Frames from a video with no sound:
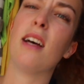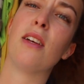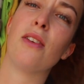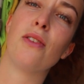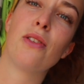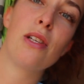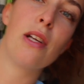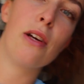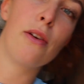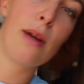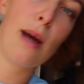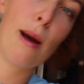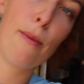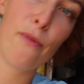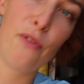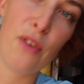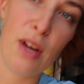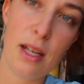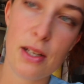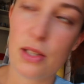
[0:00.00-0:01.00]
It's so
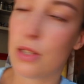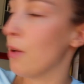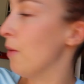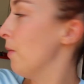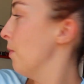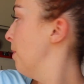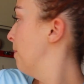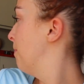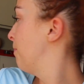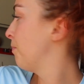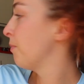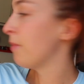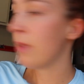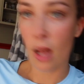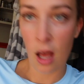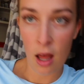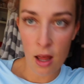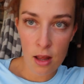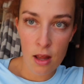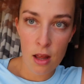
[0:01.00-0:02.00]
comfy, so
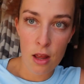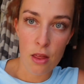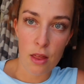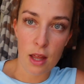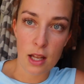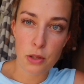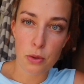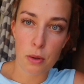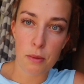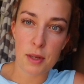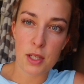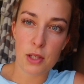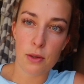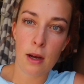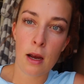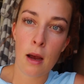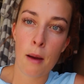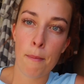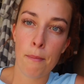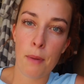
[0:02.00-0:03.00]
that's what we're
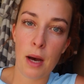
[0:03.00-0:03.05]
doing.